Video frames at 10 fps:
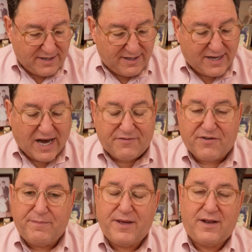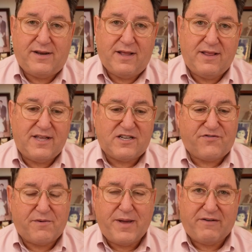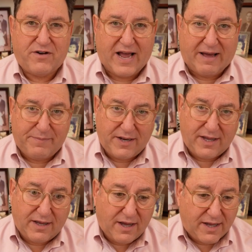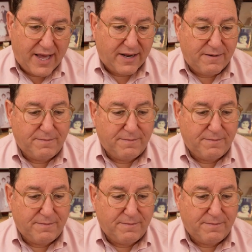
God forbid, this from ever happening again.